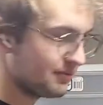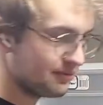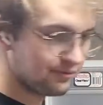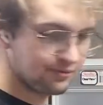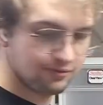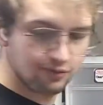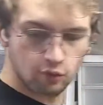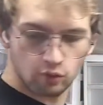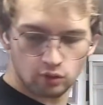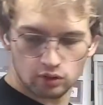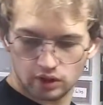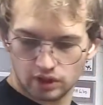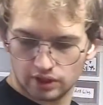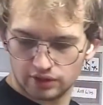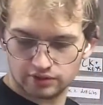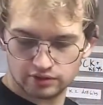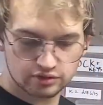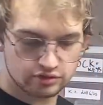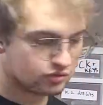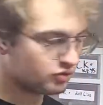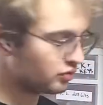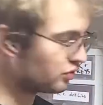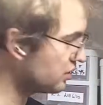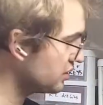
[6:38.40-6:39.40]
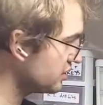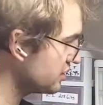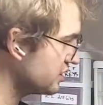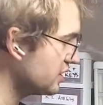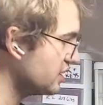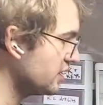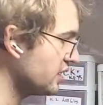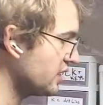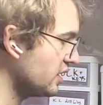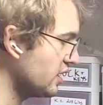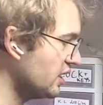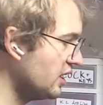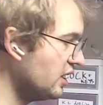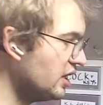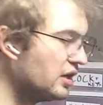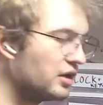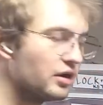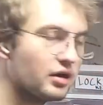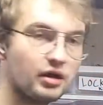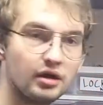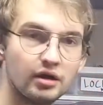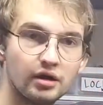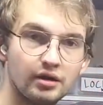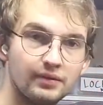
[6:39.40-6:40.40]
4 other drawers in
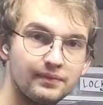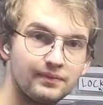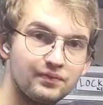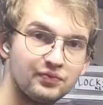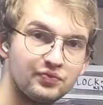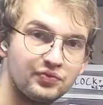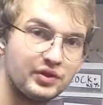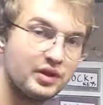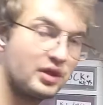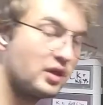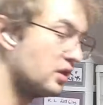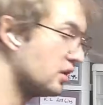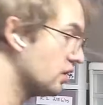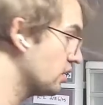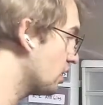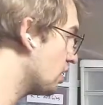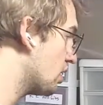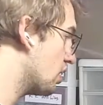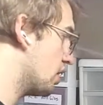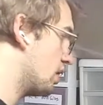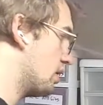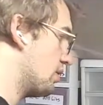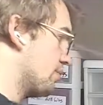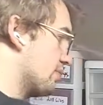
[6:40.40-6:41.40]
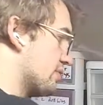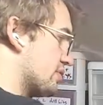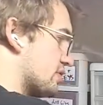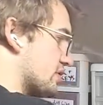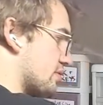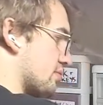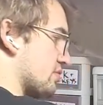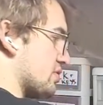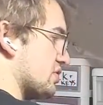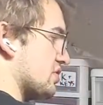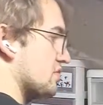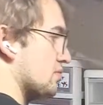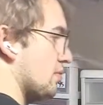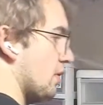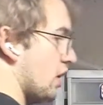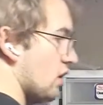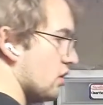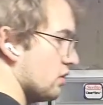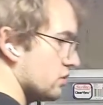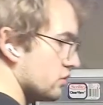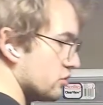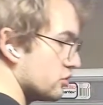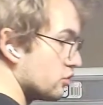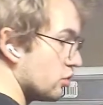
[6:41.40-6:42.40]
here. Some
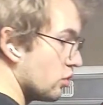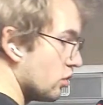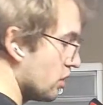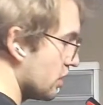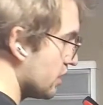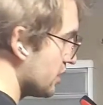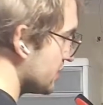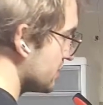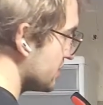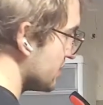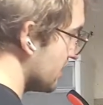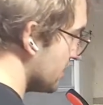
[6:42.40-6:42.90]
smaller drawers,